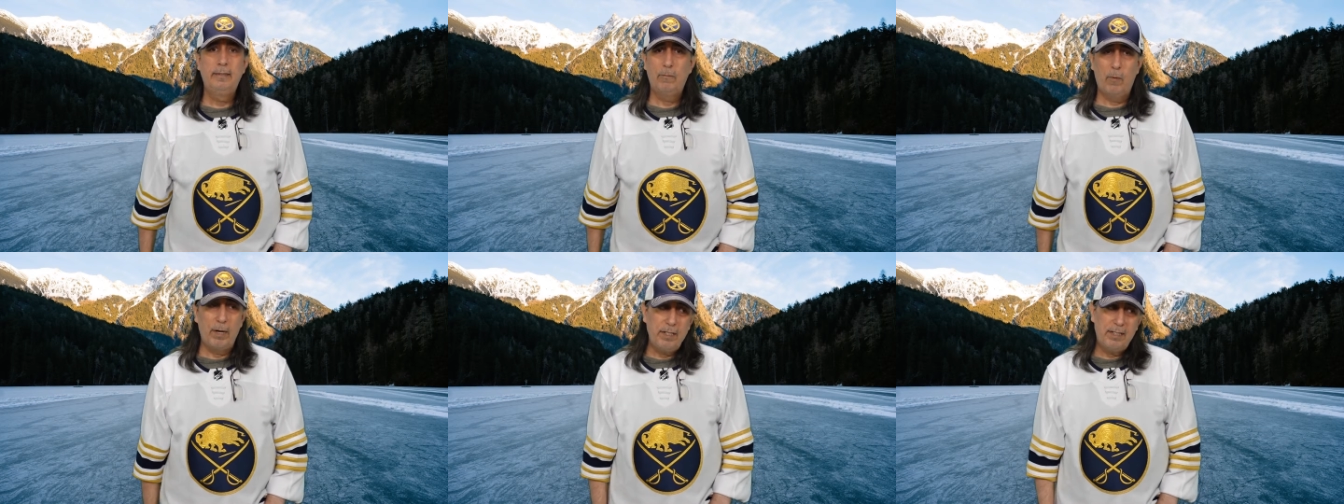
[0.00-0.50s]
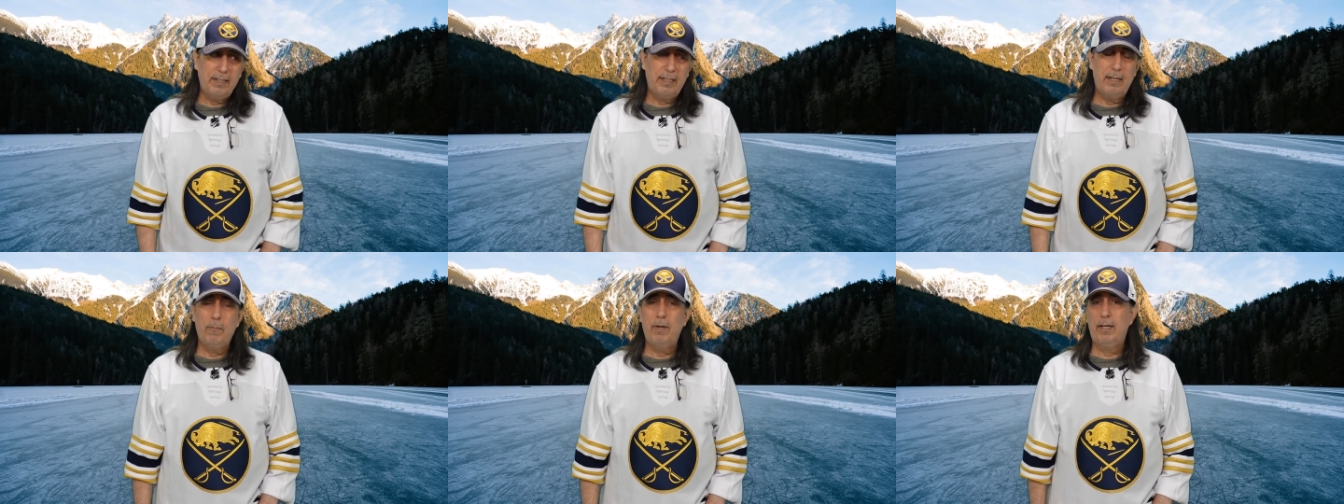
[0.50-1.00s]
Why do you think they
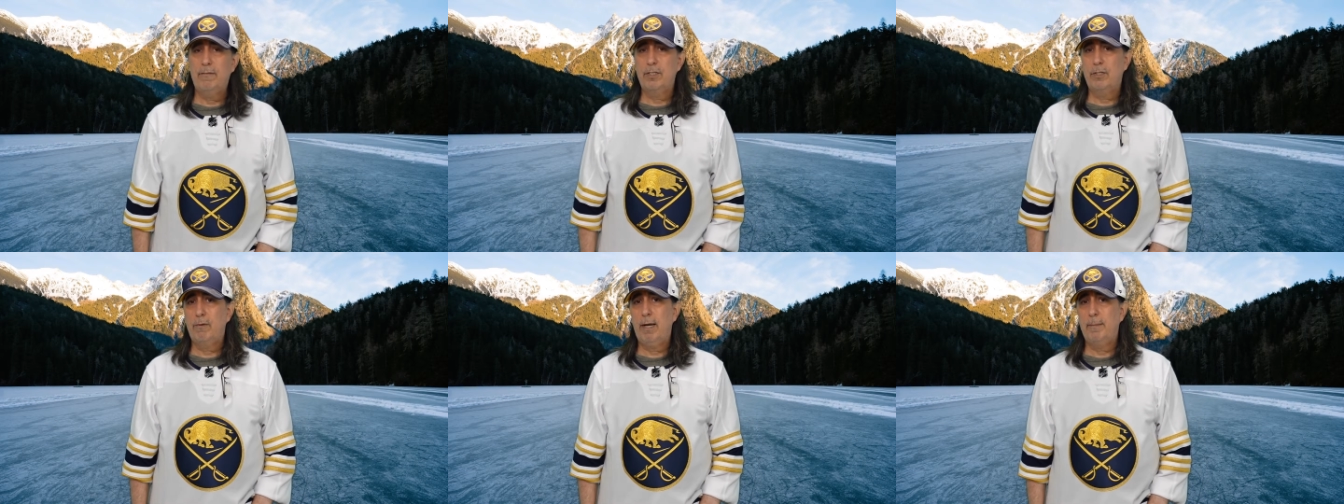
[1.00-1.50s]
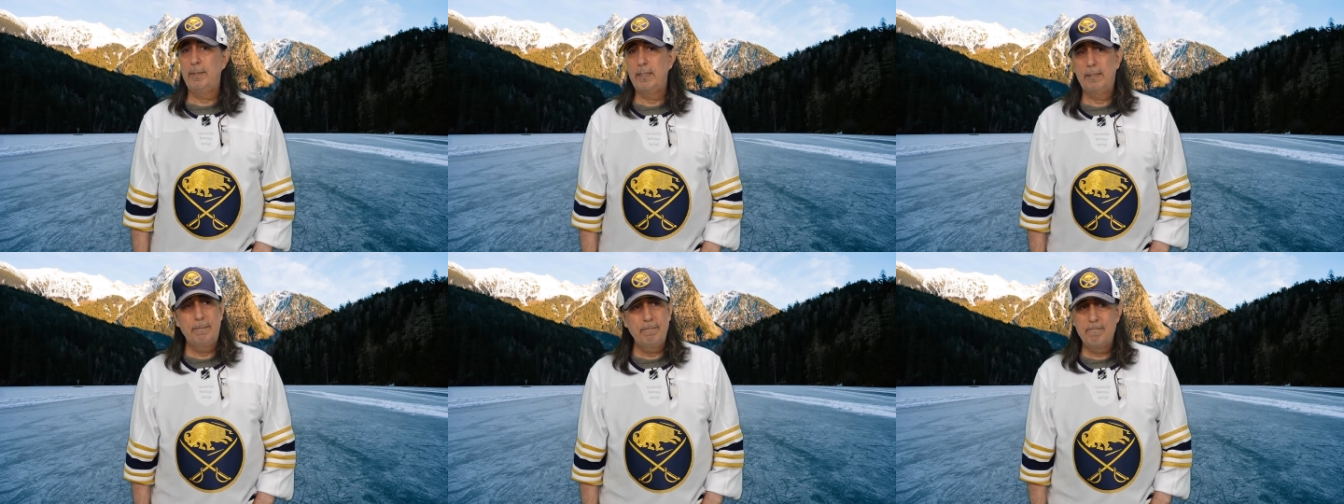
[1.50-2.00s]
didn't want to give us
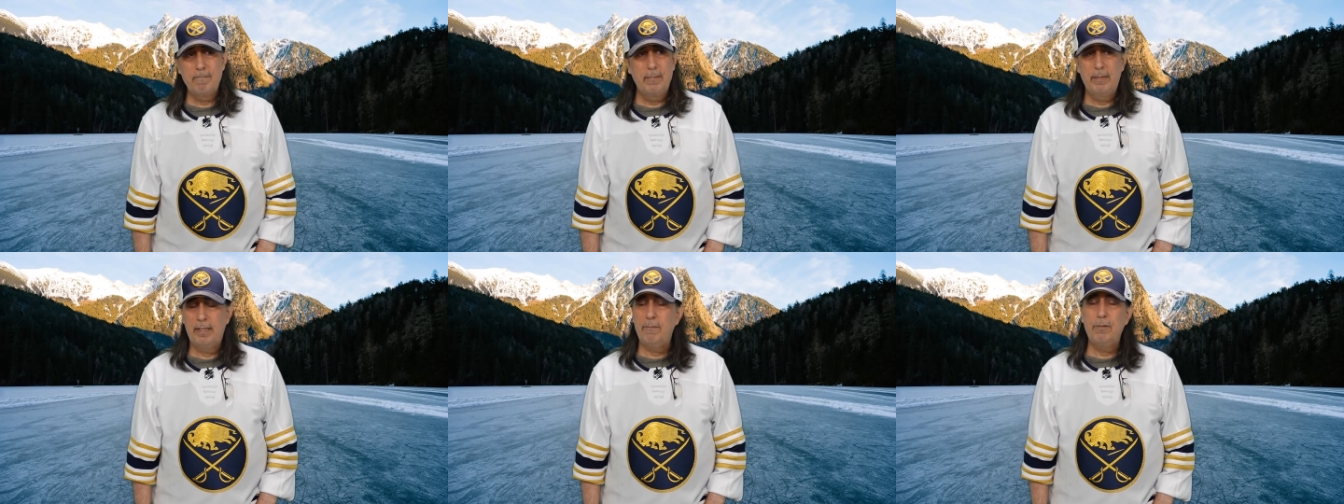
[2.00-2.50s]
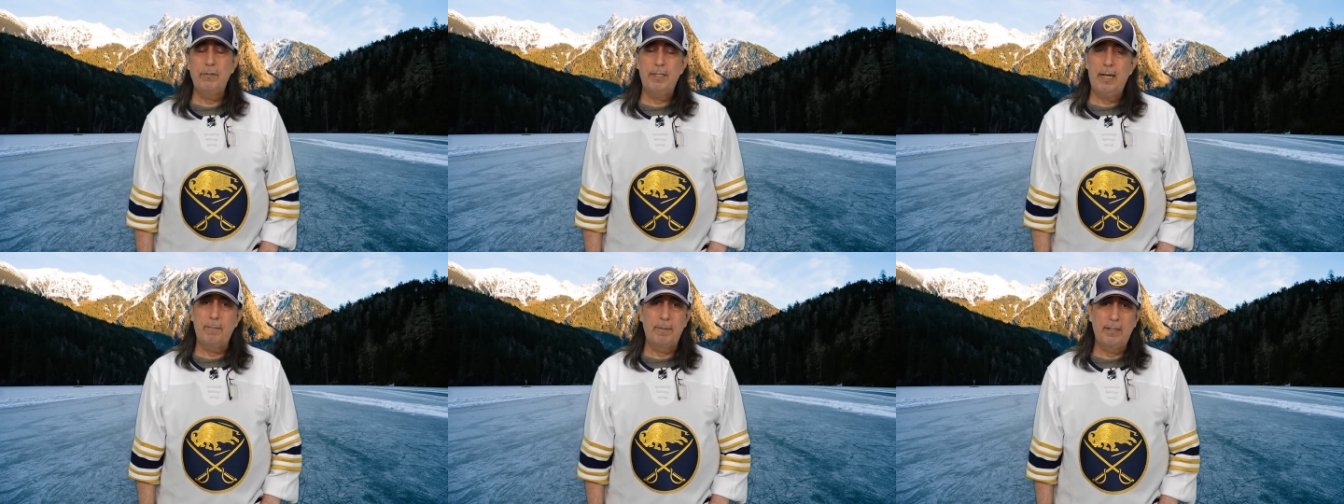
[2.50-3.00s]
Krebs? They have no
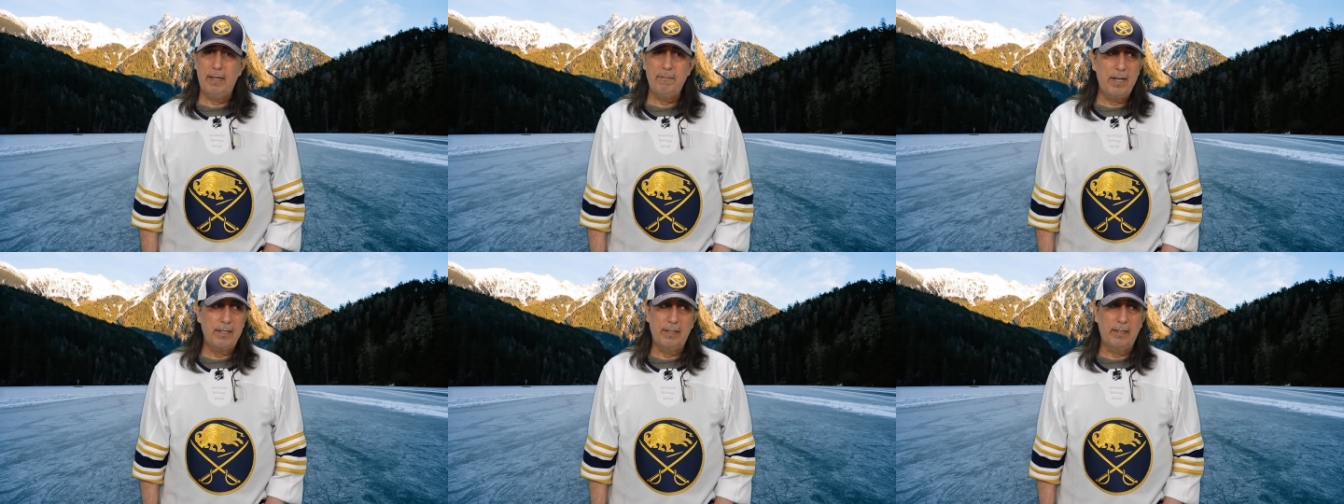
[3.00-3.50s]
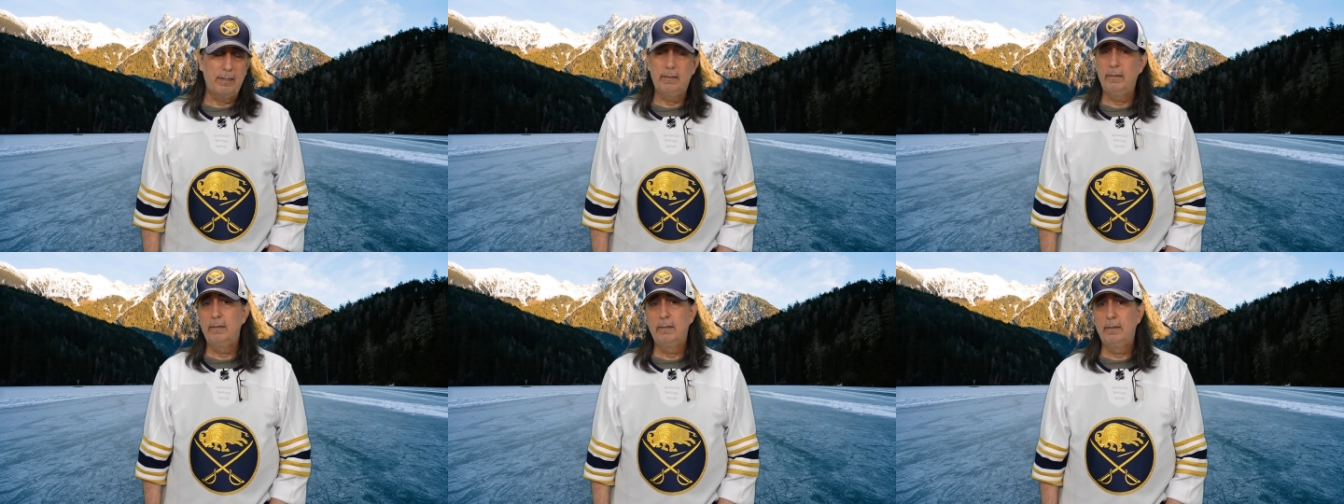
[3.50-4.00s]
depth. They have nothing.
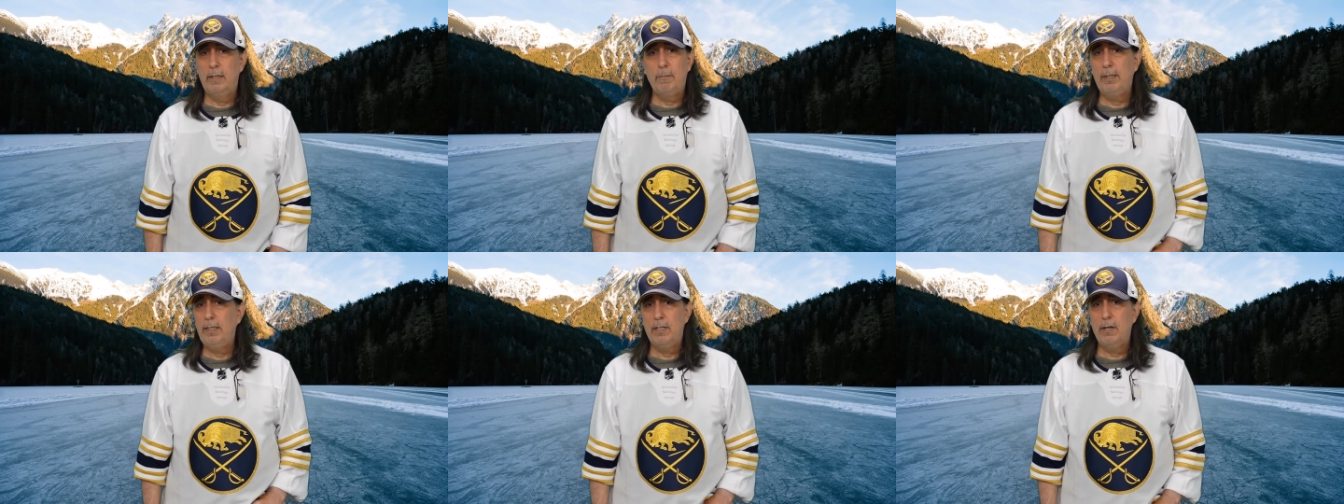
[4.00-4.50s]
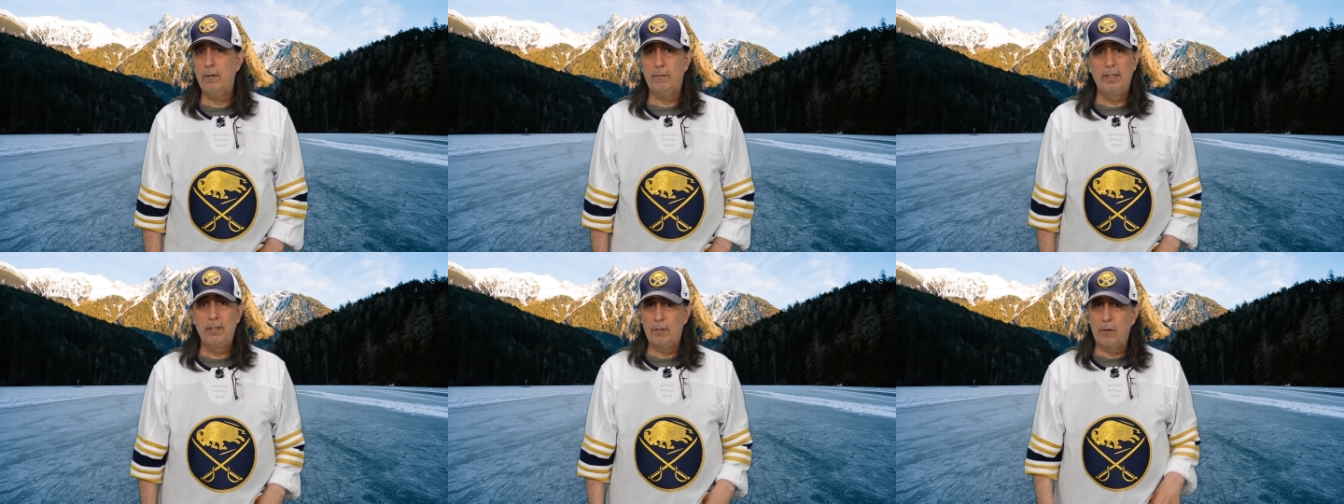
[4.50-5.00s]
They really
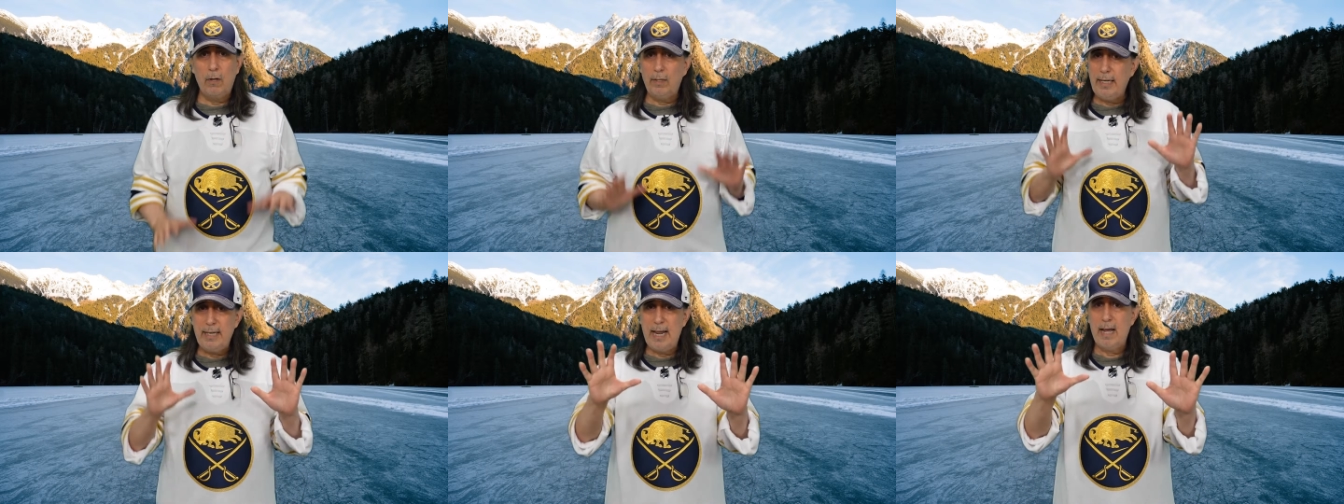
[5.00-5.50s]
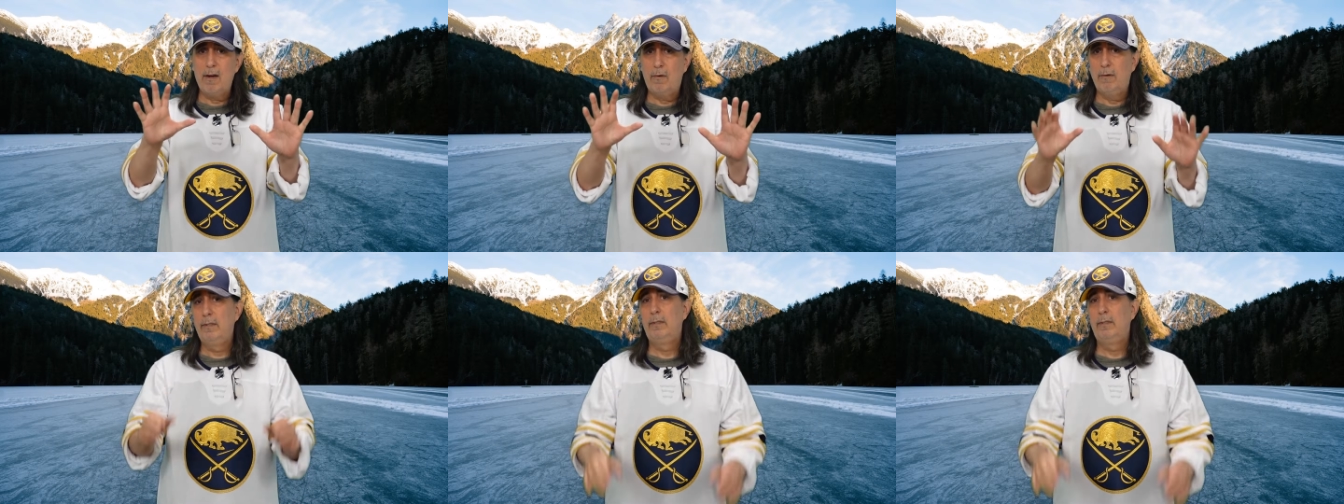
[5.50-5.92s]
don't. They're all in now.